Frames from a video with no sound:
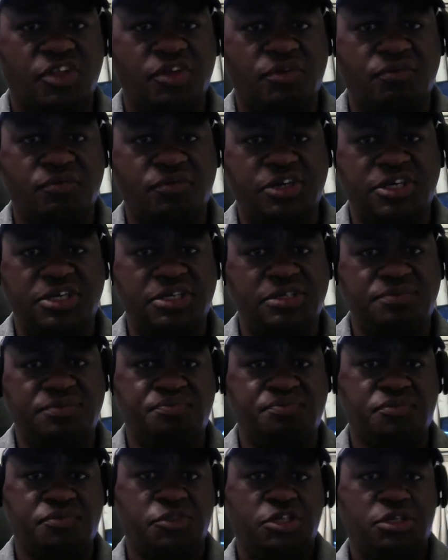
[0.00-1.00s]

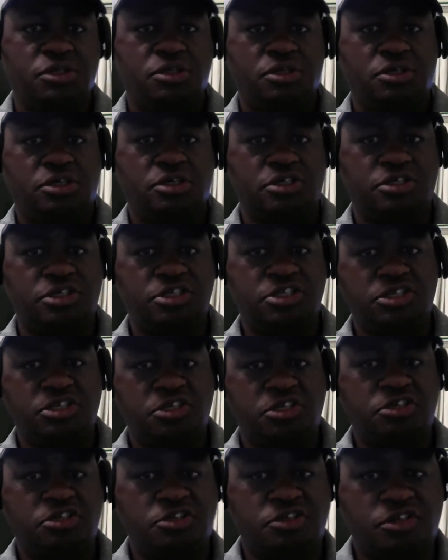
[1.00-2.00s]
But neither
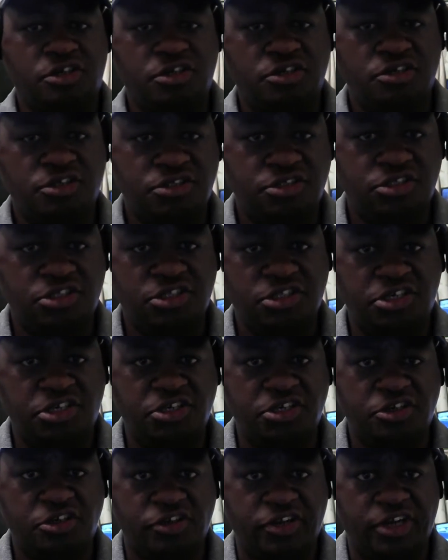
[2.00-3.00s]
here
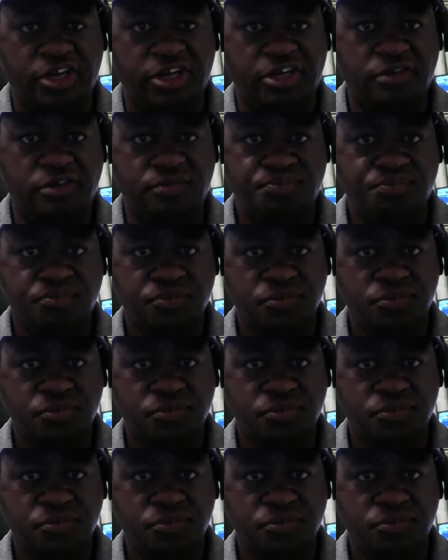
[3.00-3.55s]
nor there.